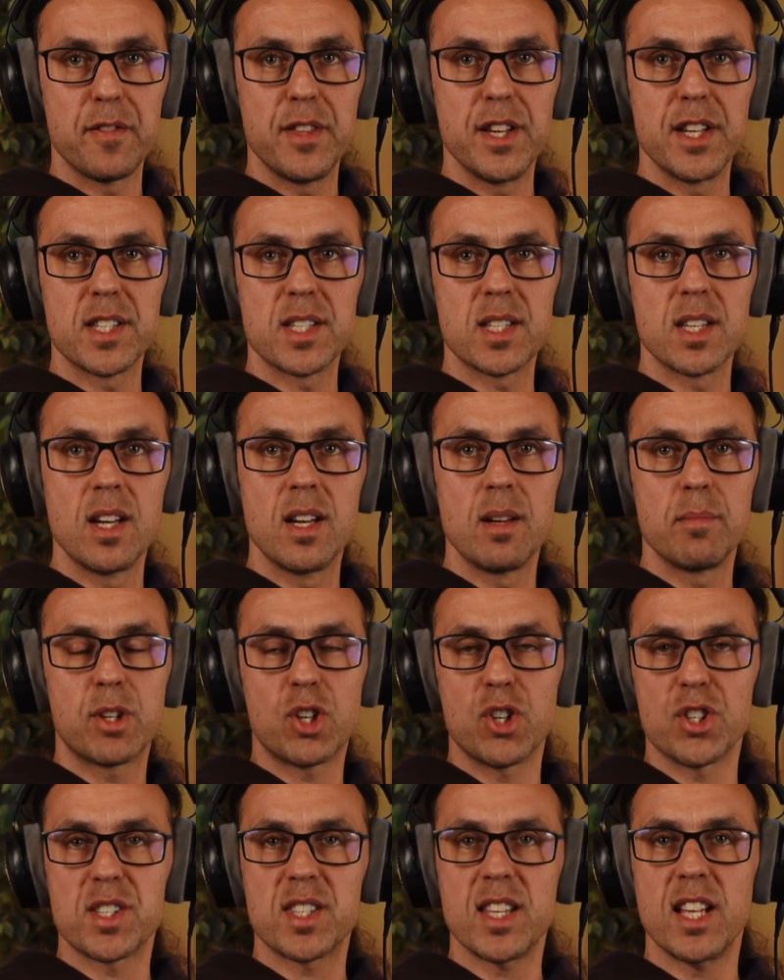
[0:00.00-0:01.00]
this,
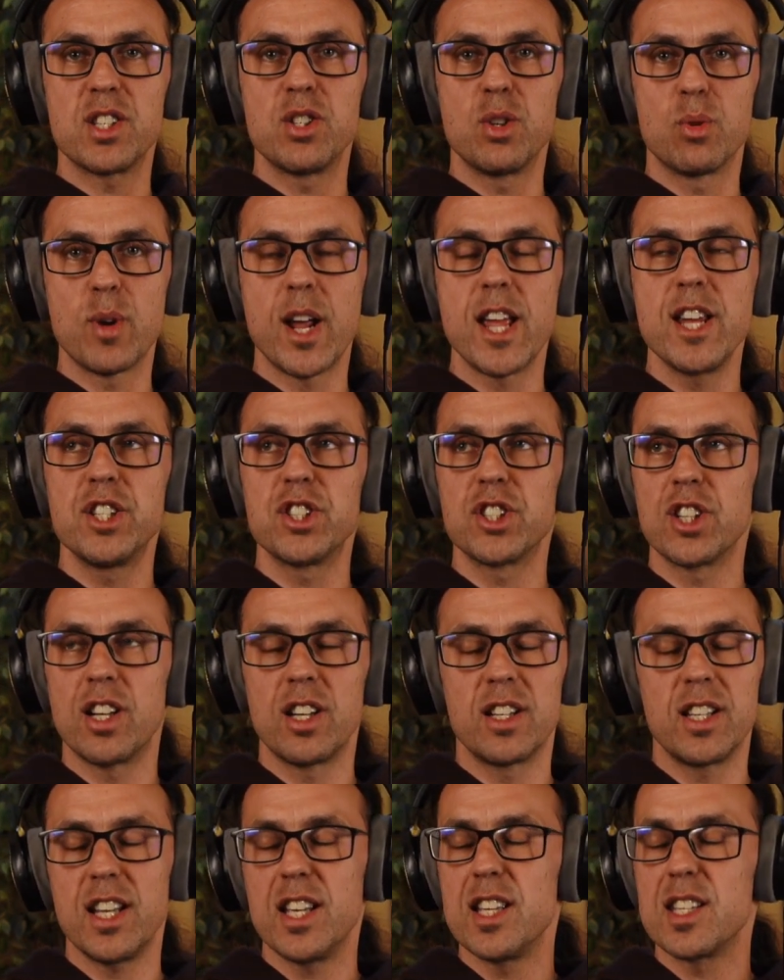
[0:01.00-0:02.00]
because
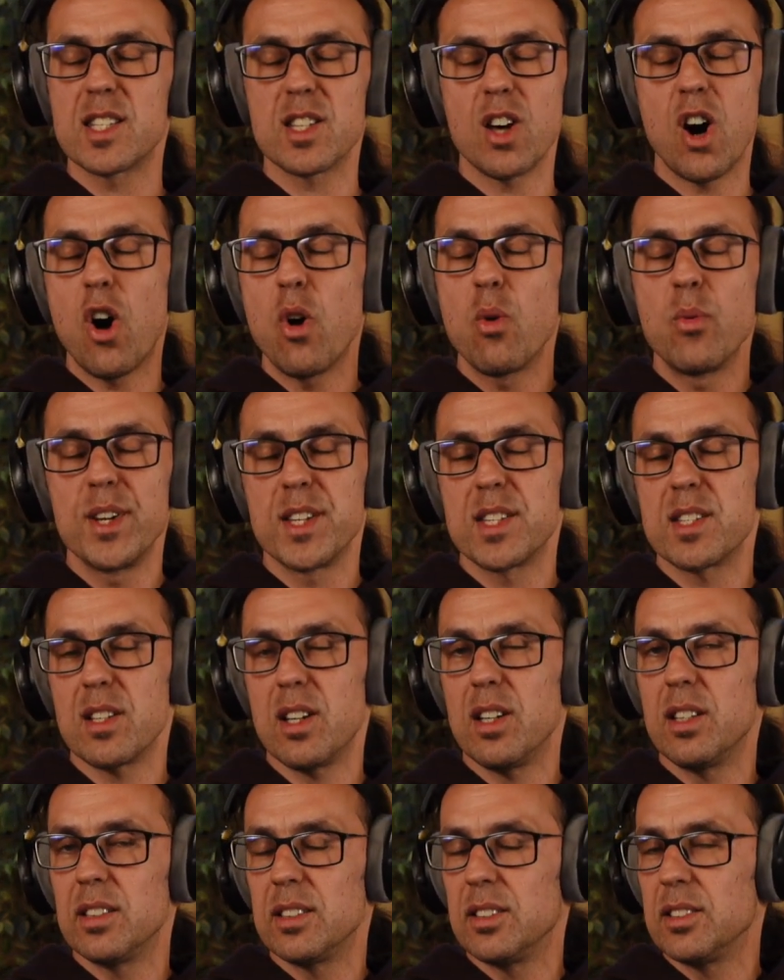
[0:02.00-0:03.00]
saturation is always
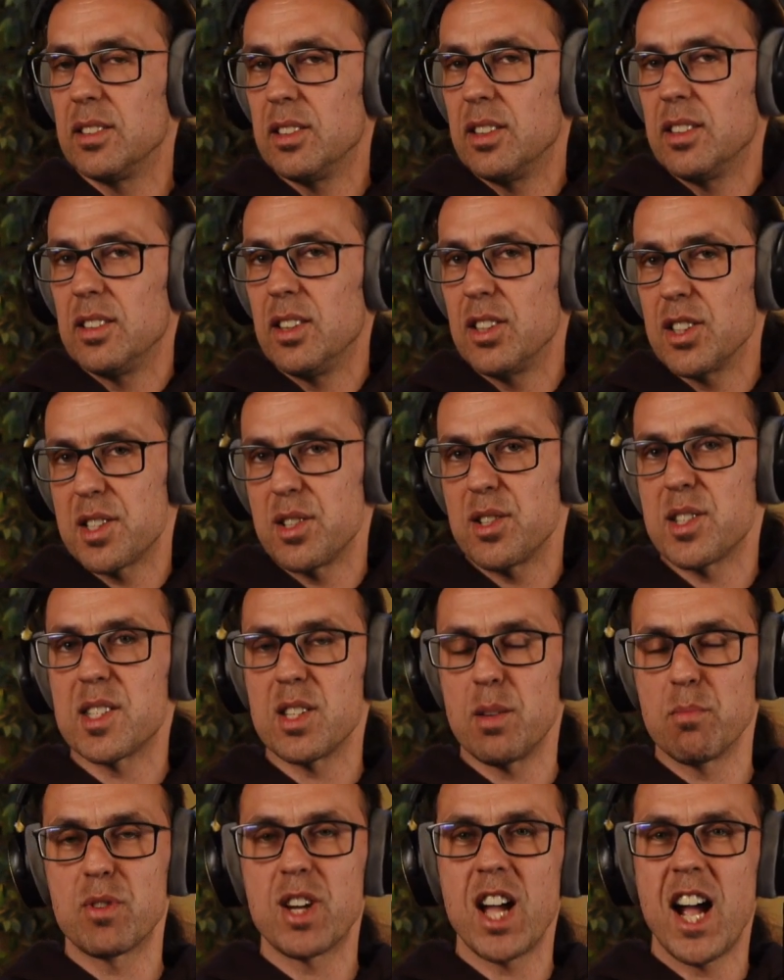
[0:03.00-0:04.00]
also
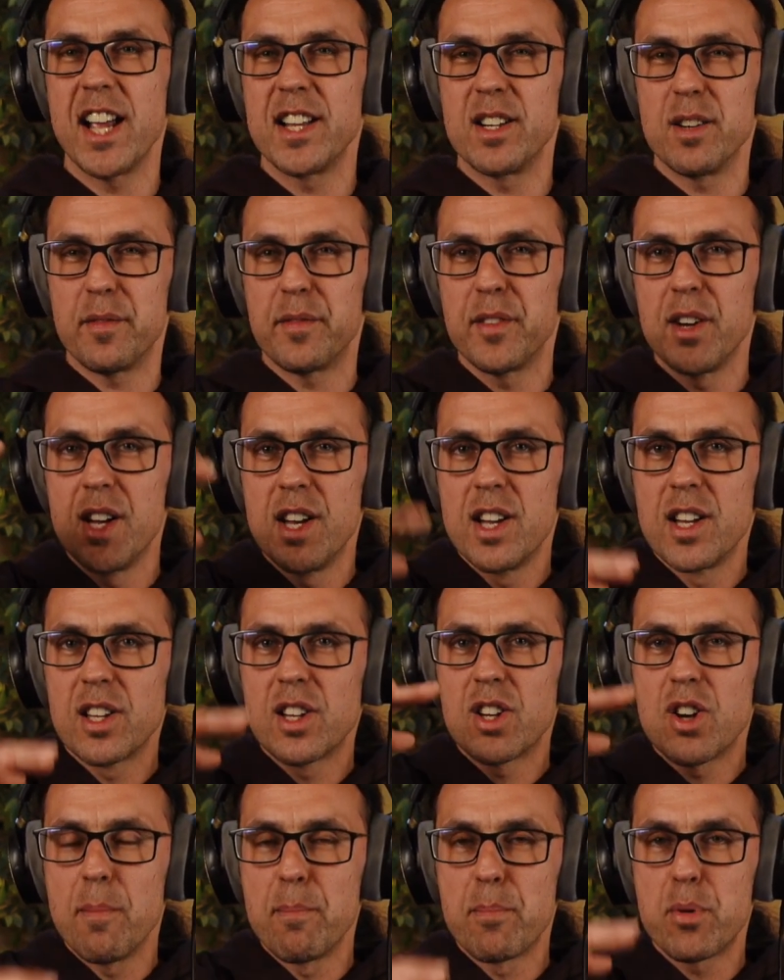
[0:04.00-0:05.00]
some kind of
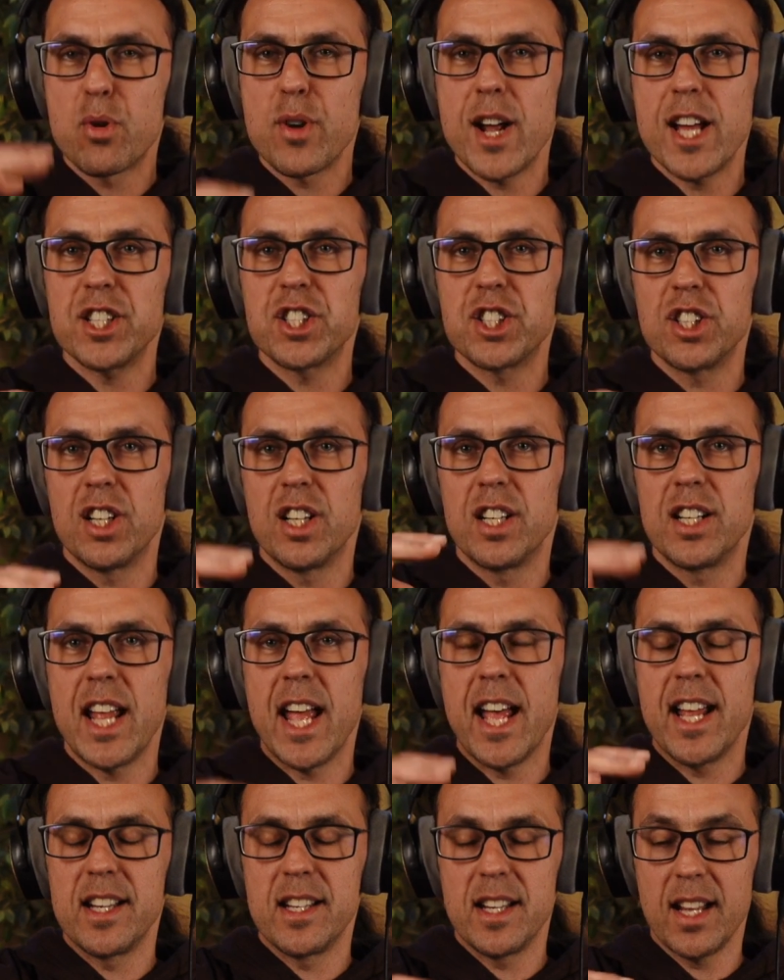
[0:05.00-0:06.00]
compression
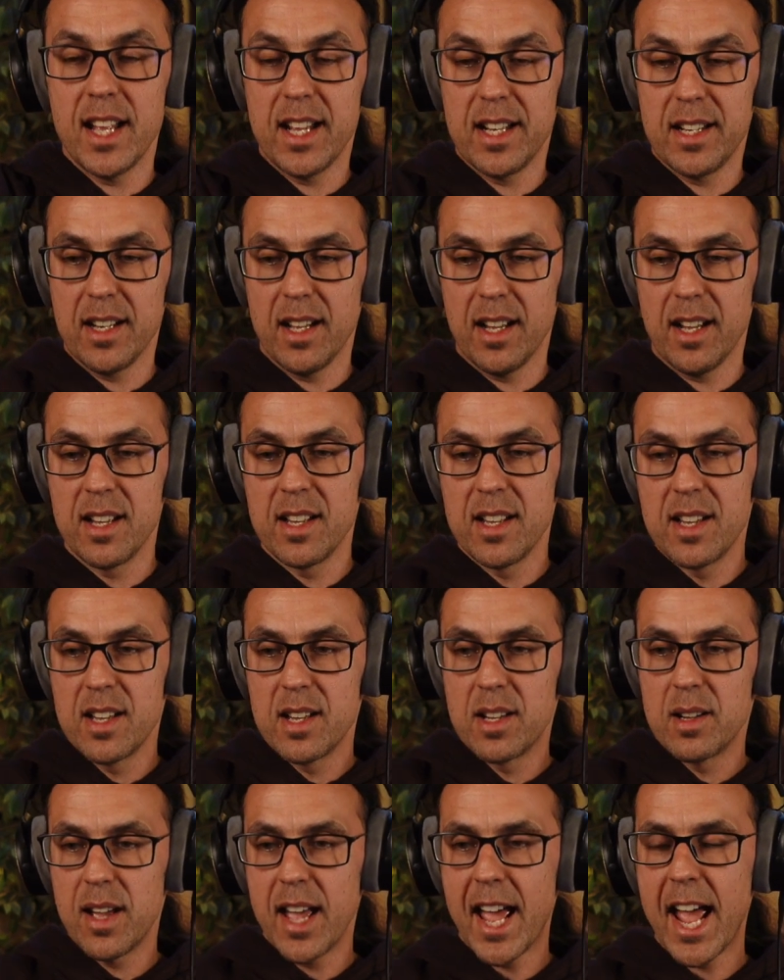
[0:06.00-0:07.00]
and
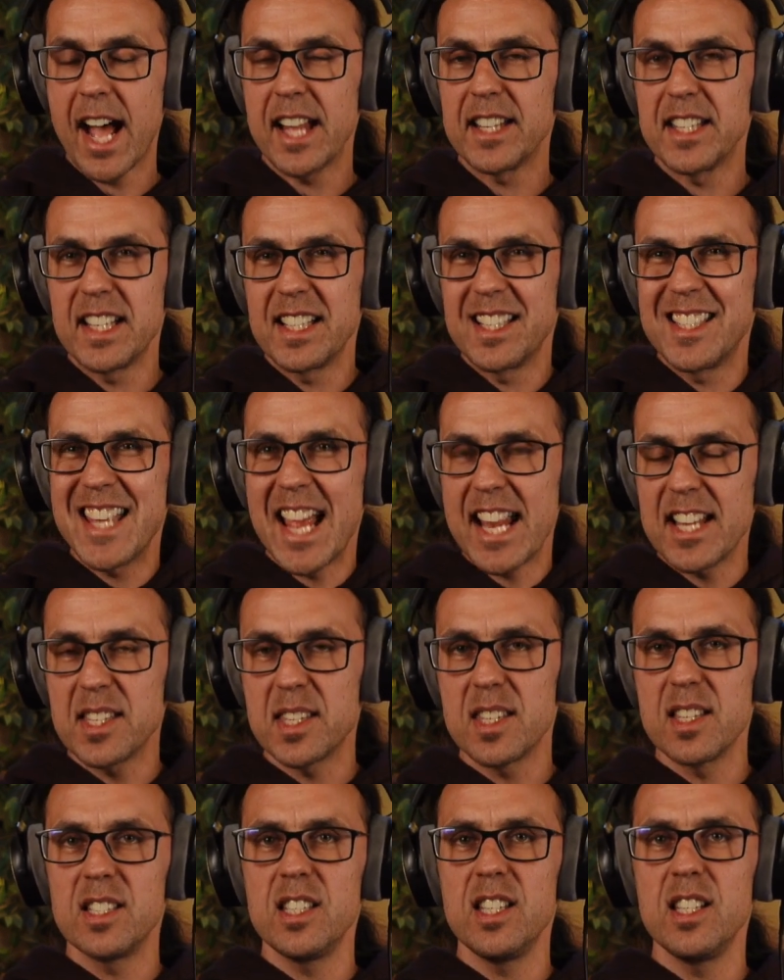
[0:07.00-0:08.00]
adding
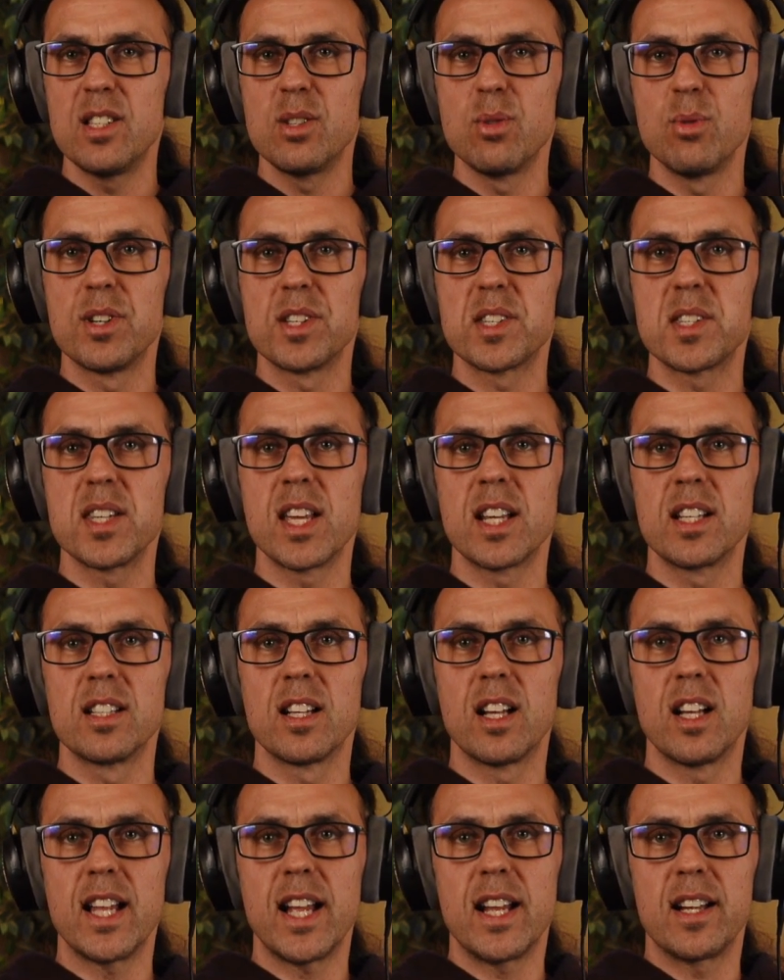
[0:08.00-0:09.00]
density to a
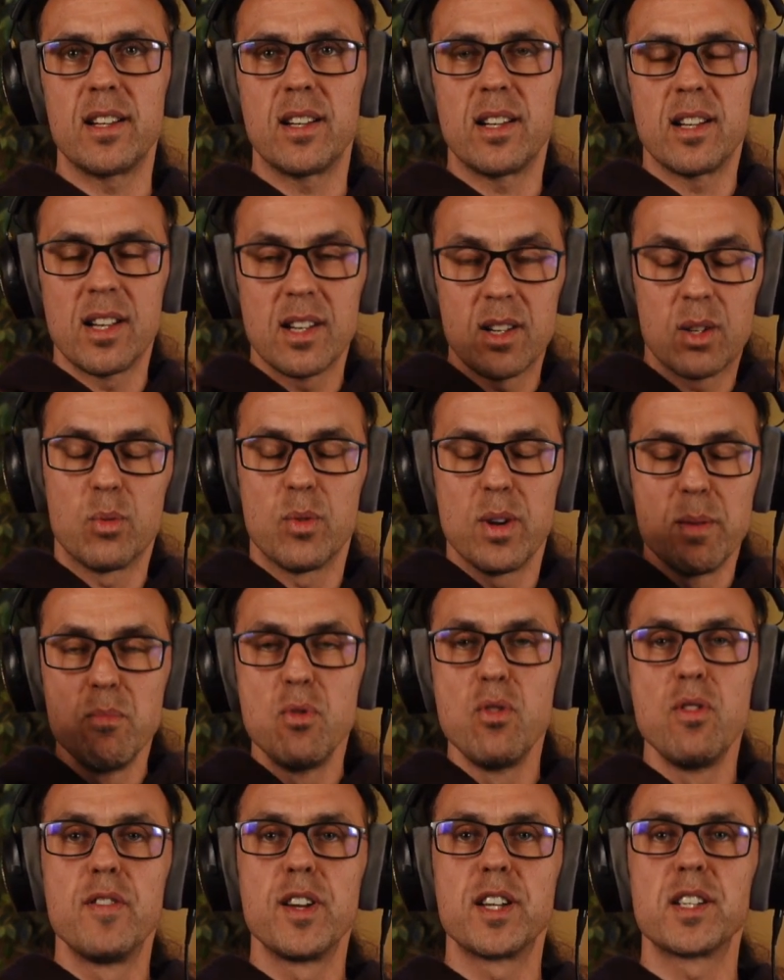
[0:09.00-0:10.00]
signal and
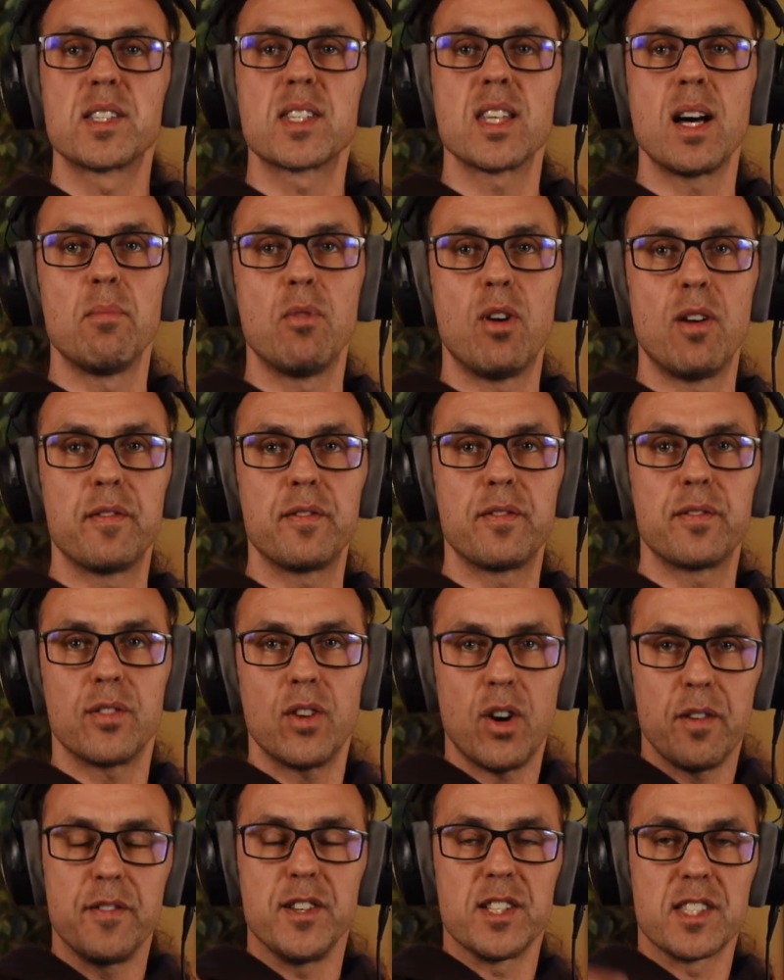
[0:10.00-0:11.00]
removing some of
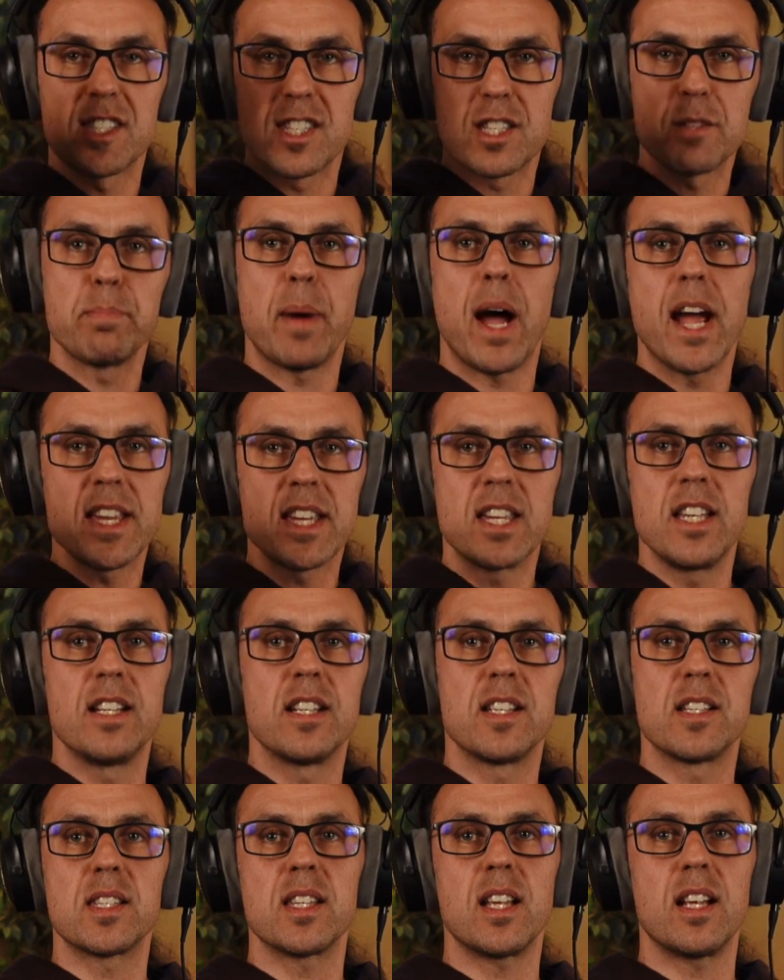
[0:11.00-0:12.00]
its
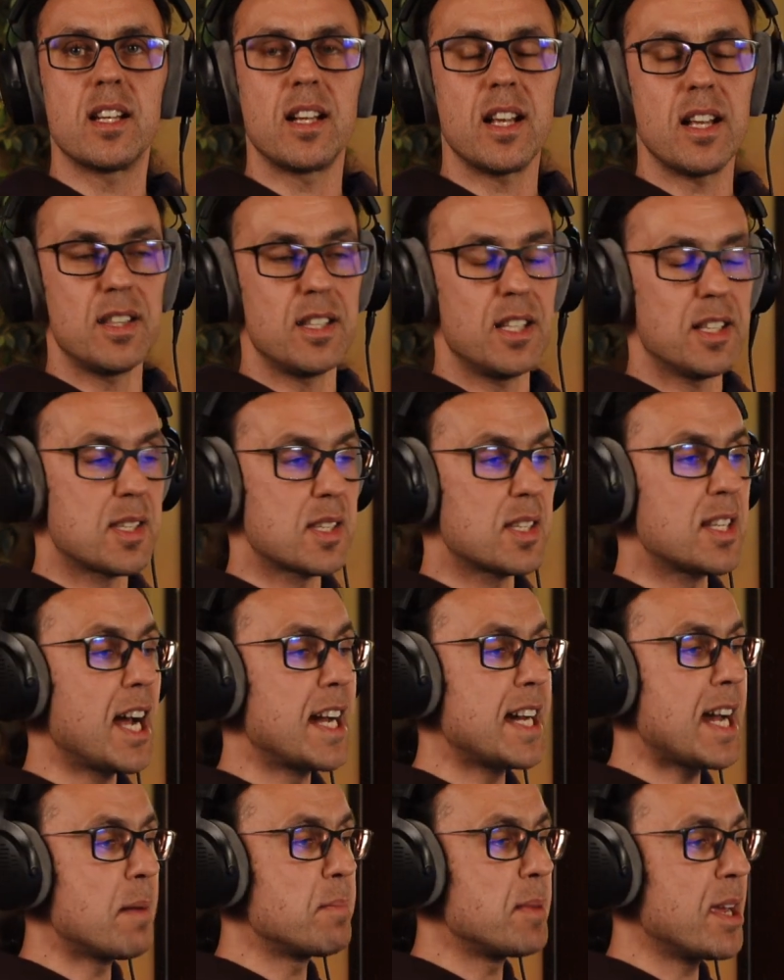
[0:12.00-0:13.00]
spikiness and its
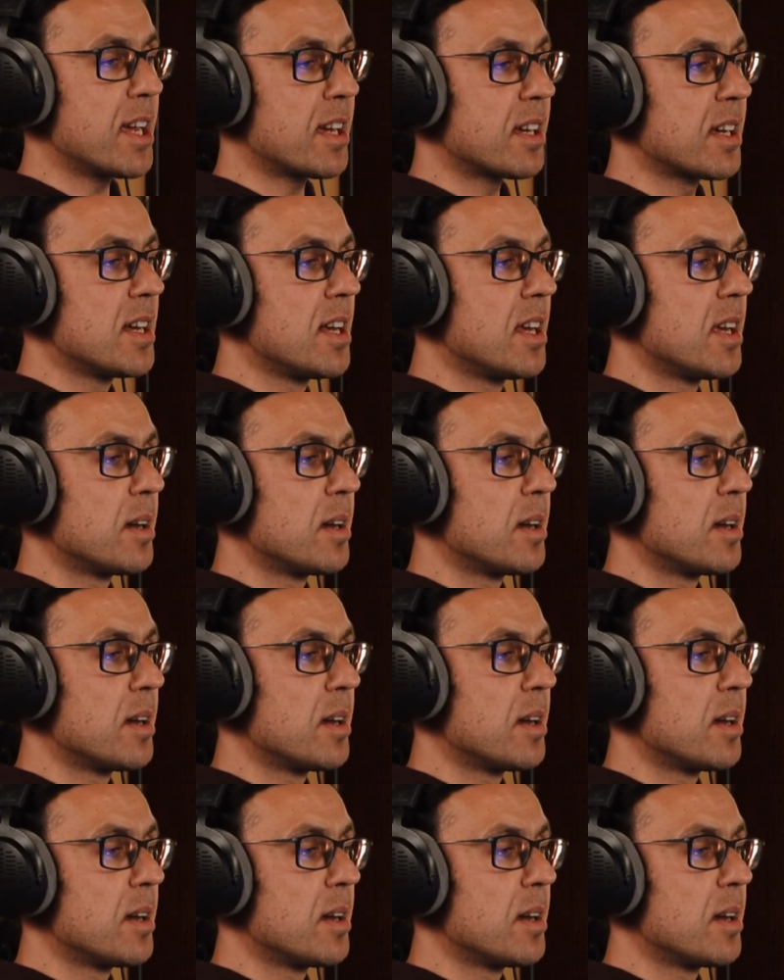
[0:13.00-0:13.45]
dynamic.